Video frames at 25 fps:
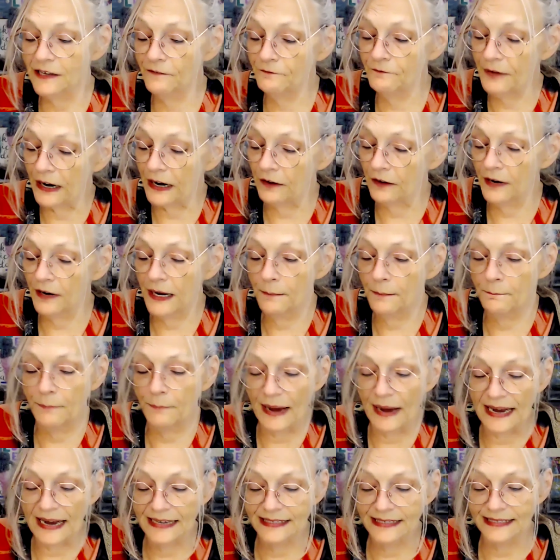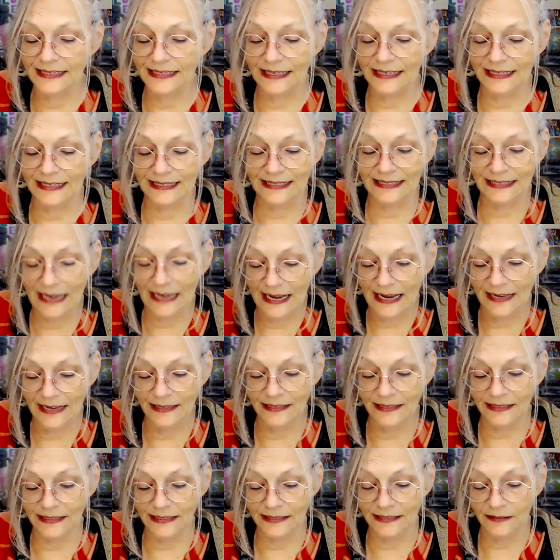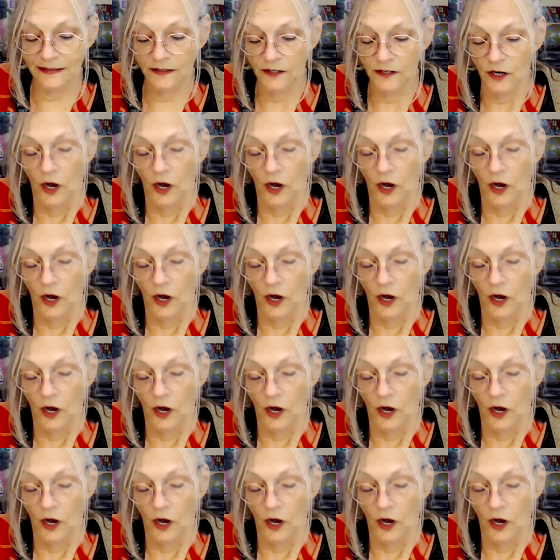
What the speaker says: the very basic sense